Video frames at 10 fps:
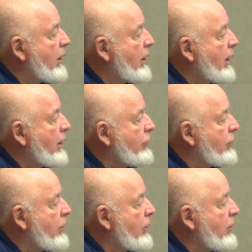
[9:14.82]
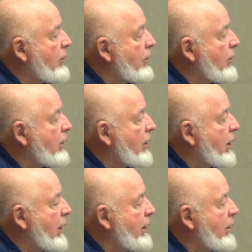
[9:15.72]
And so
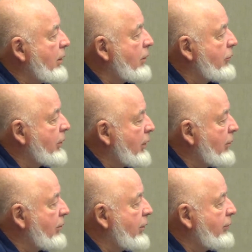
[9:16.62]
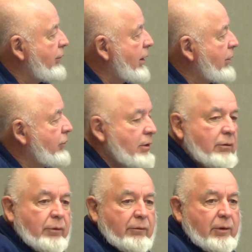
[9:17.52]
I negotiated with the feds
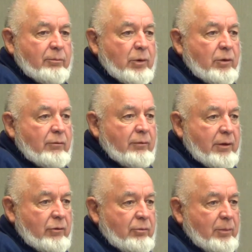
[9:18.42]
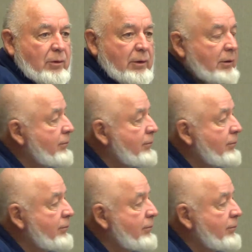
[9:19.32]
that we would move this building.